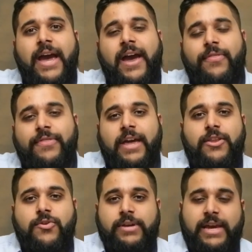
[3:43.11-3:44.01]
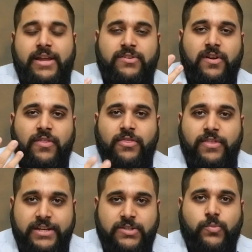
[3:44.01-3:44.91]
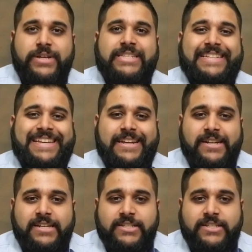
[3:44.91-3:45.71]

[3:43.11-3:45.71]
and then you get this whiskey.